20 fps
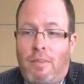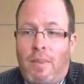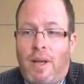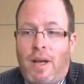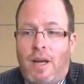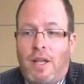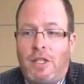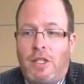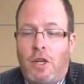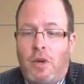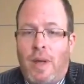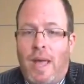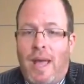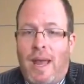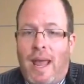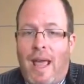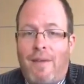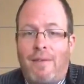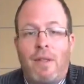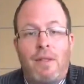because you
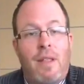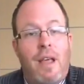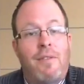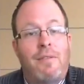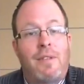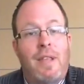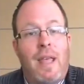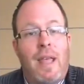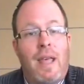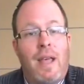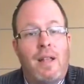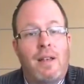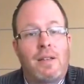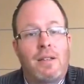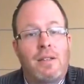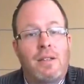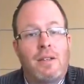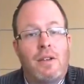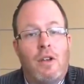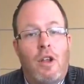can't have the left
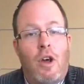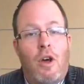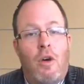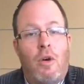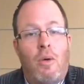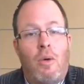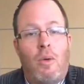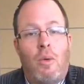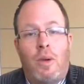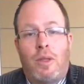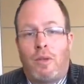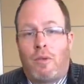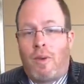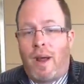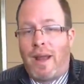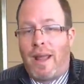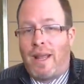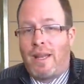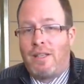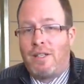hand know what the right